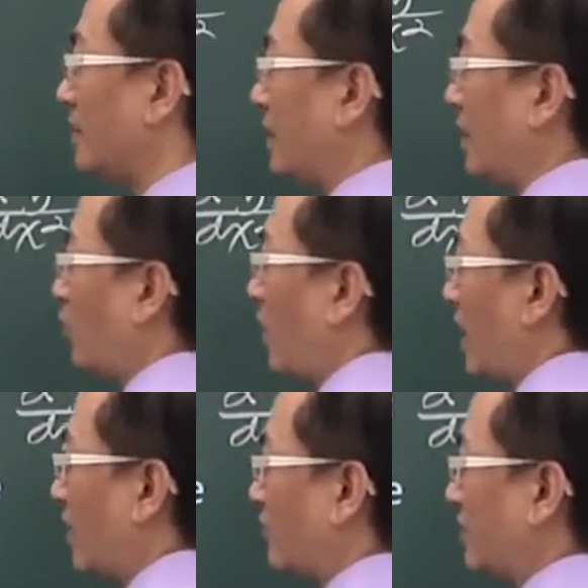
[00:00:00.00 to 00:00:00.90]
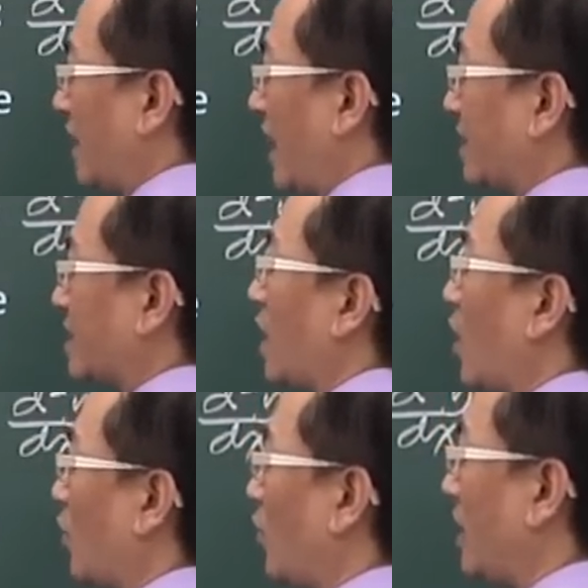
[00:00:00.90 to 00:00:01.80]
dy over dx
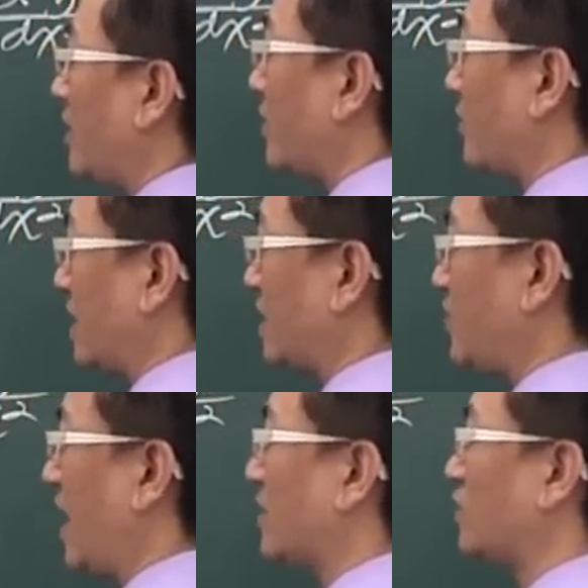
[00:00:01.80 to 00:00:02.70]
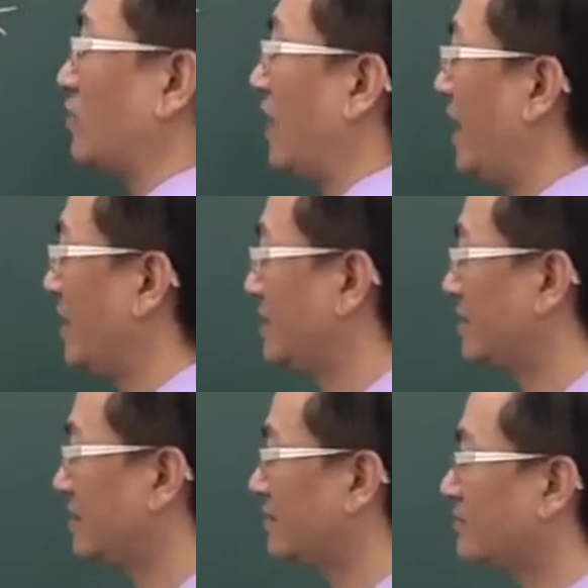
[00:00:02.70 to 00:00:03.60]
with respect to
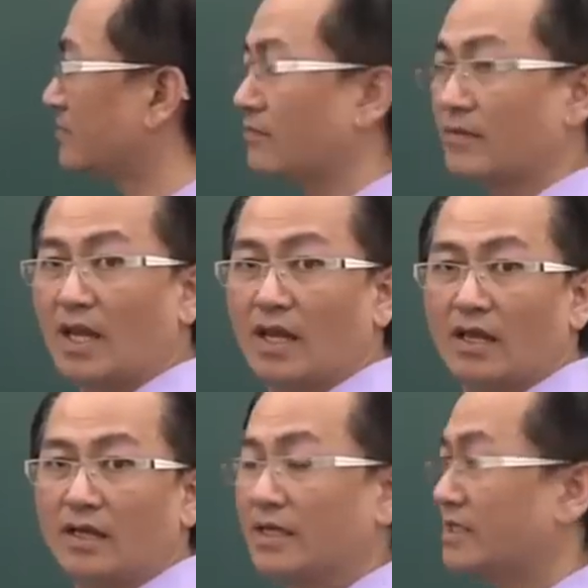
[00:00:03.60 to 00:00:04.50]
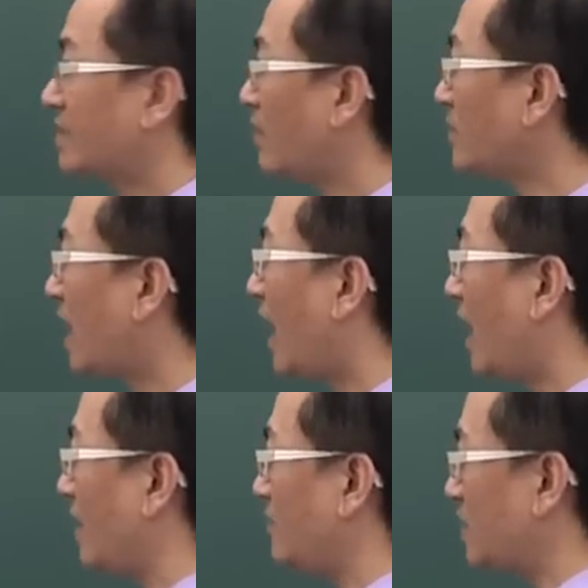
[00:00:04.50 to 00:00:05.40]
x.
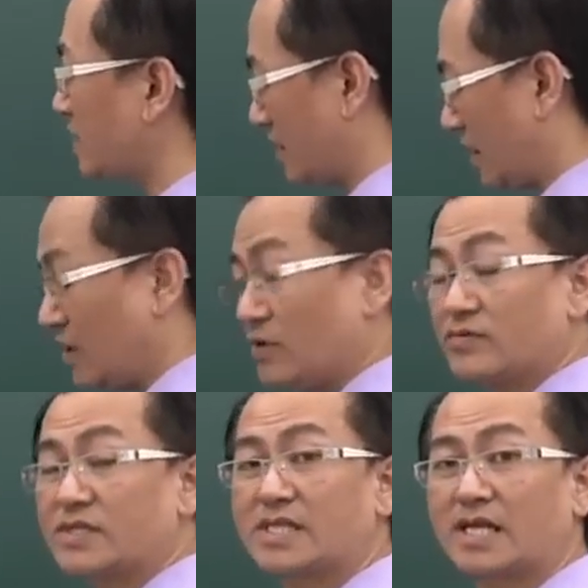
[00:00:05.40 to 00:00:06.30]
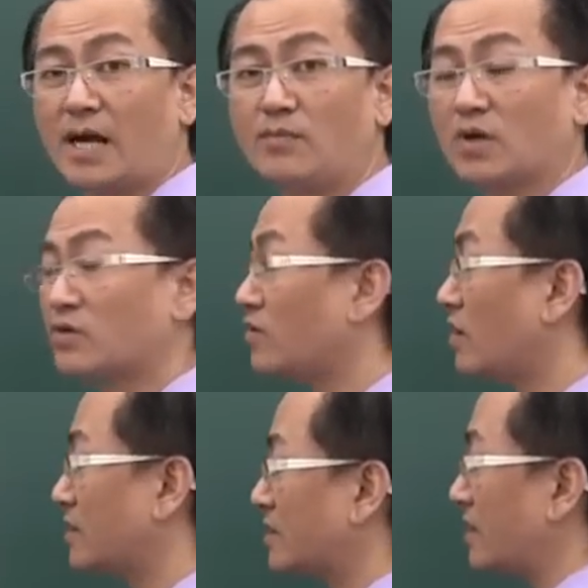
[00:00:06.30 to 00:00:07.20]
Sometimes you come
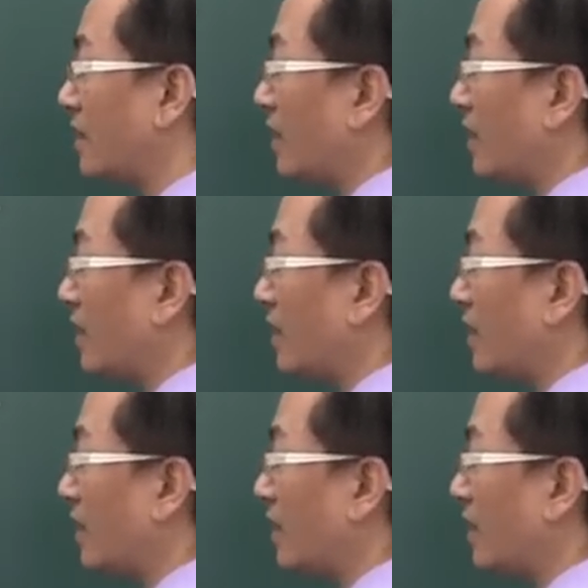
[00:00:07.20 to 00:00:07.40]
across